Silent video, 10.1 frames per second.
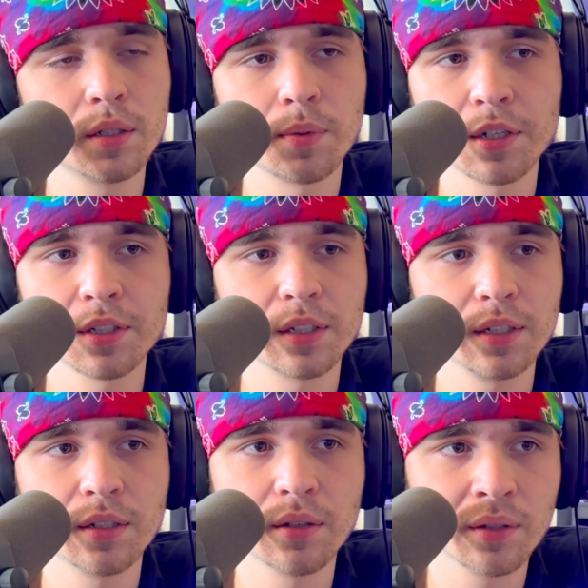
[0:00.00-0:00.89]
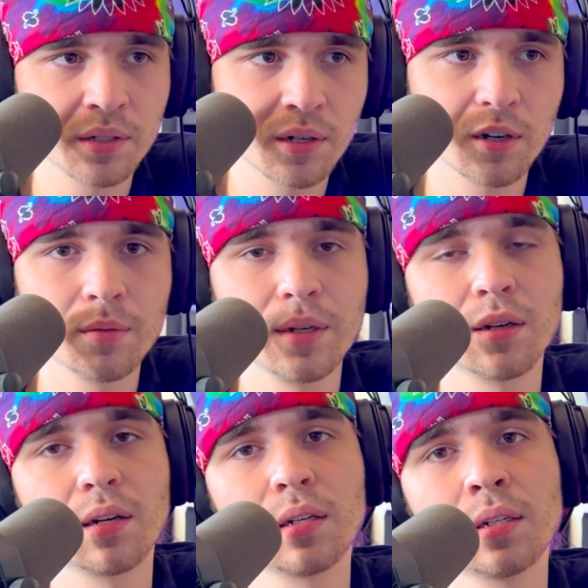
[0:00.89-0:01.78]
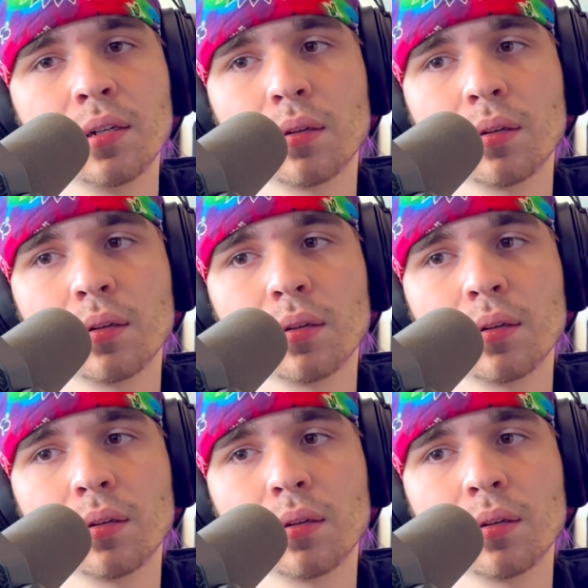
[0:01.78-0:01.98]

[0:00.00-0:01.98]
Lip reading: Especially, you know, this Kurumi arc,